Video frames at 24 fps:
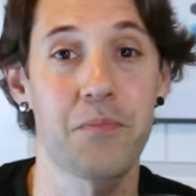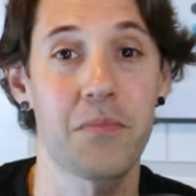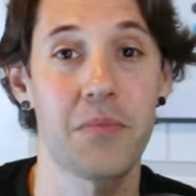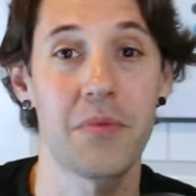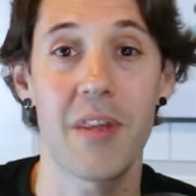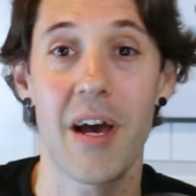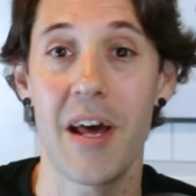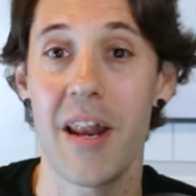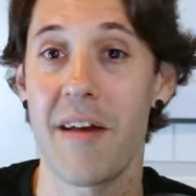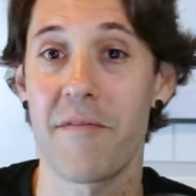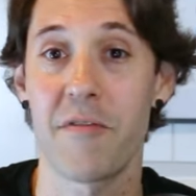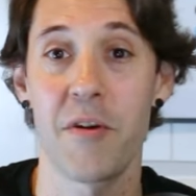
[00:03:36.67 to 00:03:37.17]

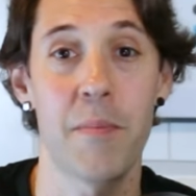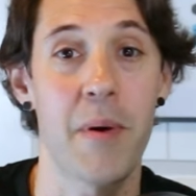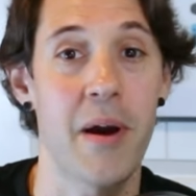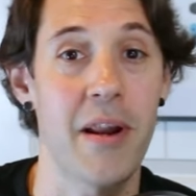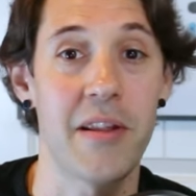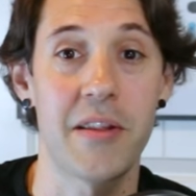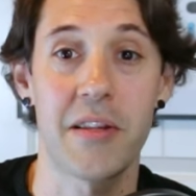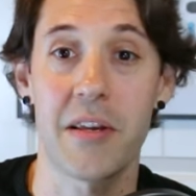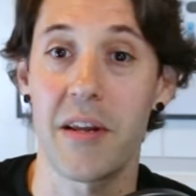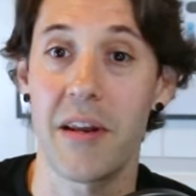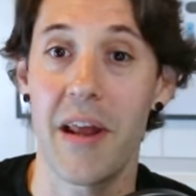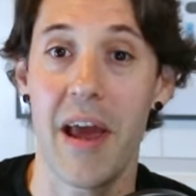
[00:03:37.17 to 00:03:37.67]
Not
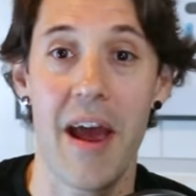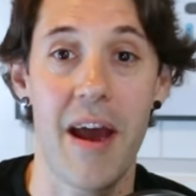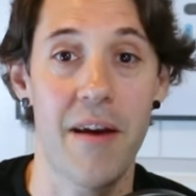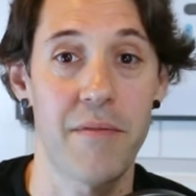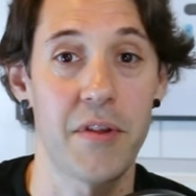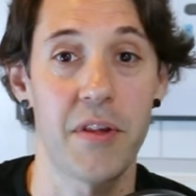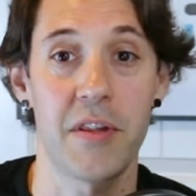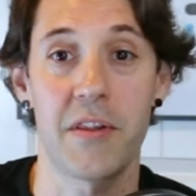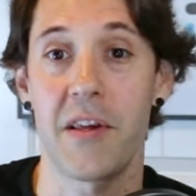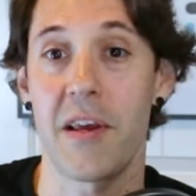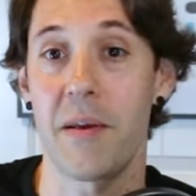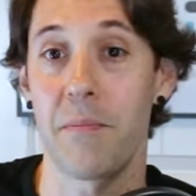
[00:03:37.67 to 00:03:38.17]
everybody's going to have
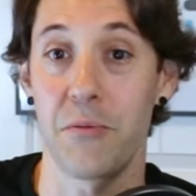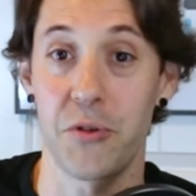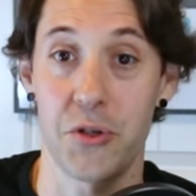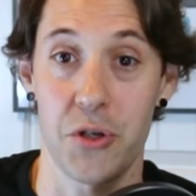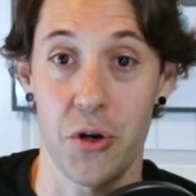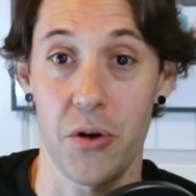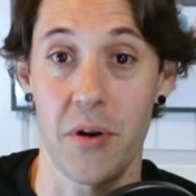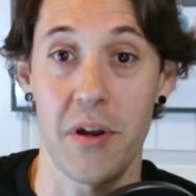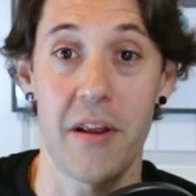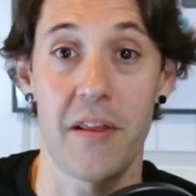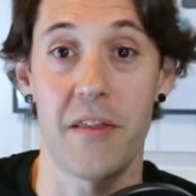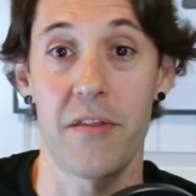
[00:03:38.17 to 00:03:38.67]
the same
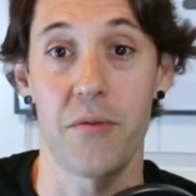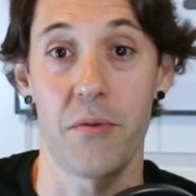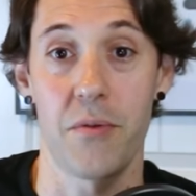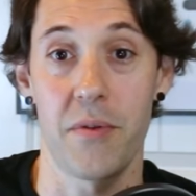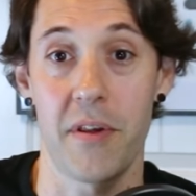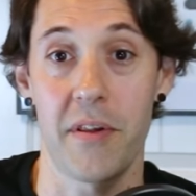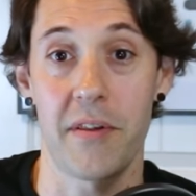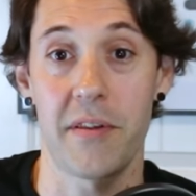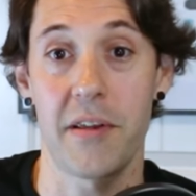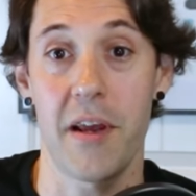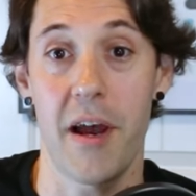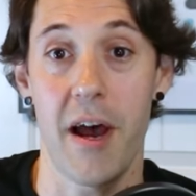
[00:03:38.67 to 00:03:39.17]
journey through
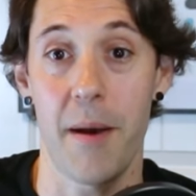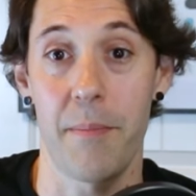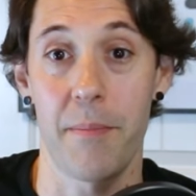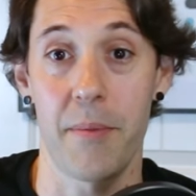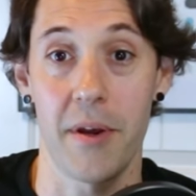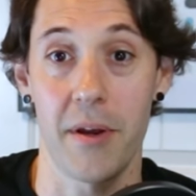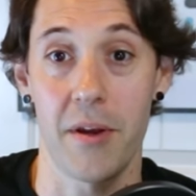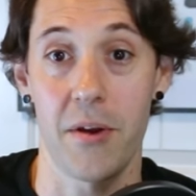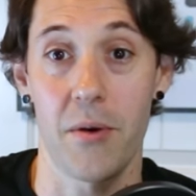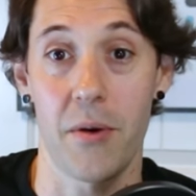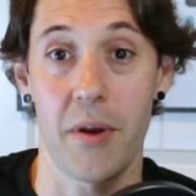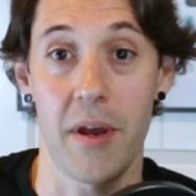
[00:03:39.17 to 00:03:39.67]
this
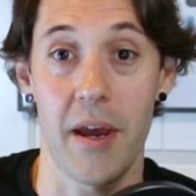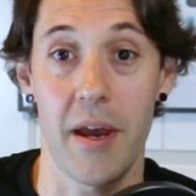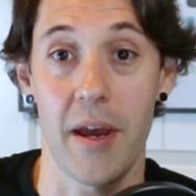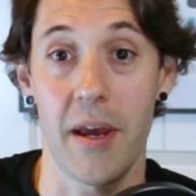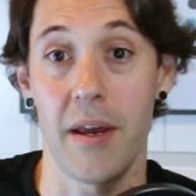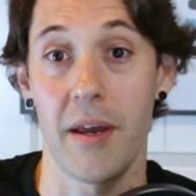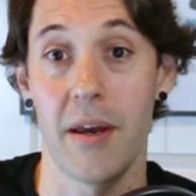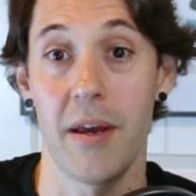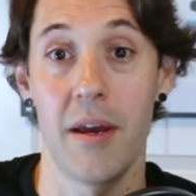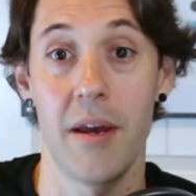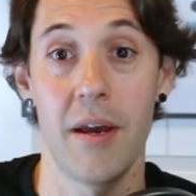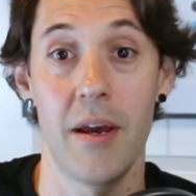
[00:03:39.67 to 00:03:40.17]
topic,
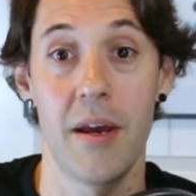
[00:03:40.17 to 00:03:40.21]
okay?